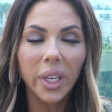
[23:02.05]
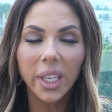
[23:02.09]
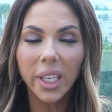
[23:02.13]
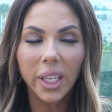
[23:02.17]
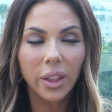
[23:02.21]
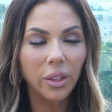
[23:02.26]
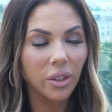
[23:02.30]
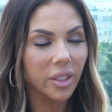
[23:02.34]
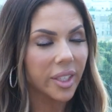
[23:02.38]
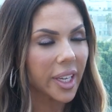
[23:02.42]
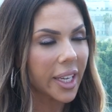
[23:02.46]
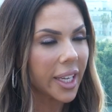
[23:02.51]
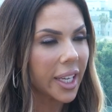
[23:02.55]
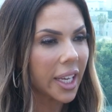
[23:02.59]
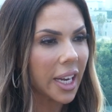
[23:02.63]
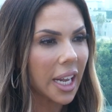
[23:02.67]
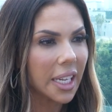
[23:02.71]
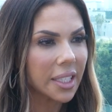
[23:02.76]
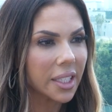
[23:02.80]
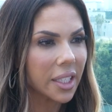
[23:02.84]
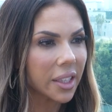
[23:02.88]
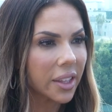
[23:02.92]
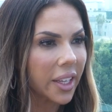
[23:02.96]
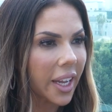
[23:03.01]
can either take it
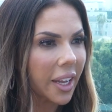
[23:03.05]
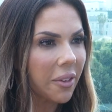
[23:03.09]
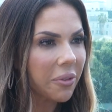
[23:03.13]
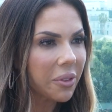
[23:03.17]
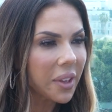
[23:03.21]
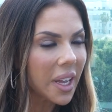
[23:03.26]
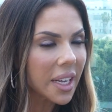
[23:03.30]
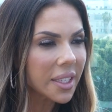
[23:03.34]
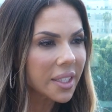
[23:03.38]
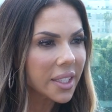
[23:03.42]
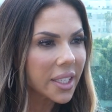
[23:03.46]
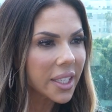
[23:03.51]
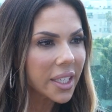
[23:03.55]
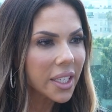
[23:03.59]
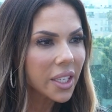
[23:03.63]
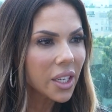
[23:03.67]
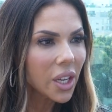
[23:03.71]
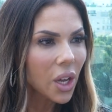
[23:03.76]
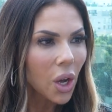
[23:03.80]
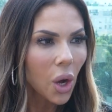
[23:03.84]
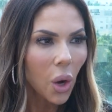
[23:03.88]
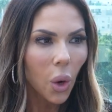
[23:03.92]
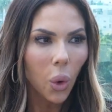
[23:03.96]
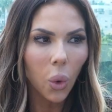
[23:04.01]
as a life lesson
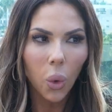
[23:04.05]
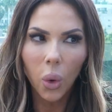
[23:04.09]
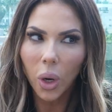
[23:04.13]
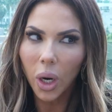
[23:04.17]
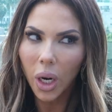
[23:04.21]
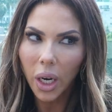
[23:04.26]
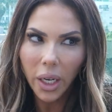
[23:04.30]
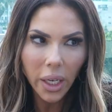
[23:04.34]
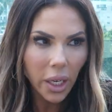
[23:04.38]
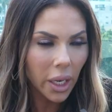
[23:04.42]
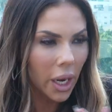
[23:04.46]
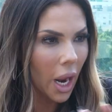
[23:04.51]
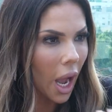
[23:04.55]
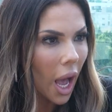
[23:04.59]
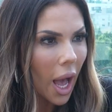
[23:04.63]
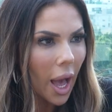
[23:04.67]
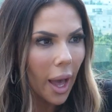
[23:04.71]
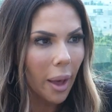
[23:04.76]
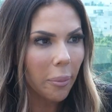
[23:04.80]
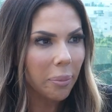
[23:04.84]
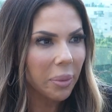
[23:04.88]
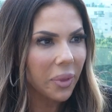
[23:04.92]
or not.